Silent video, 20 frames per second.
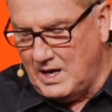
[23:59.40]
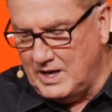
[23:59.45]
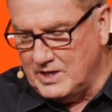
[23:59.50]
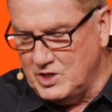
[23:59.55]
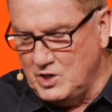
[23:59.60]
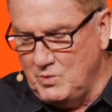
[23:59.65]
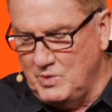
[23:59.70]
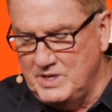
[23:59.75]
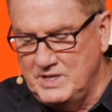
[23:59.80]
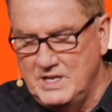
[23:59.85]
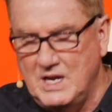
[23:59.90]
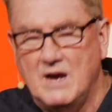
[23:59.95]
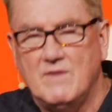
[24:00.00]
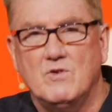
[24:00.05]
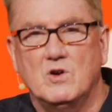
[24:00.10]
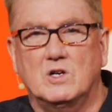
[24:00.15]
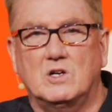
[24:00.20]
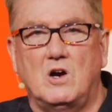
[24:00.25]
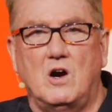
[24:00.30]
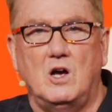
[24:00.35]
you would
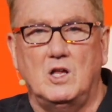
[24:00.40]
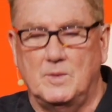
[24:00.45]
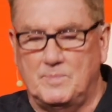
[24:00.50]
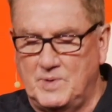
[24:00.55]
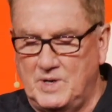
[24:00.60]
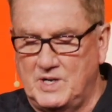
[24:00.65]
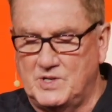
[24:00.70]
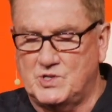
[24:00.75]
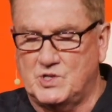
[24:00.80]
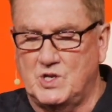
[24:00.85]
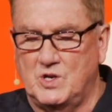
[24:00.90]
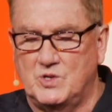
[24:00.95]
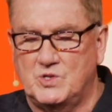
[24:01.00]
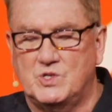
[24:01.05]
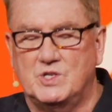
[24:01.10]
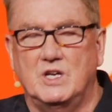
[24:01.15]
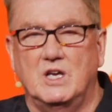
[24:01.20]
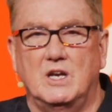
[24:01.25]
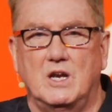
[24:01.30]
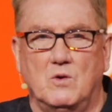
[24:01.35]
never call up an associate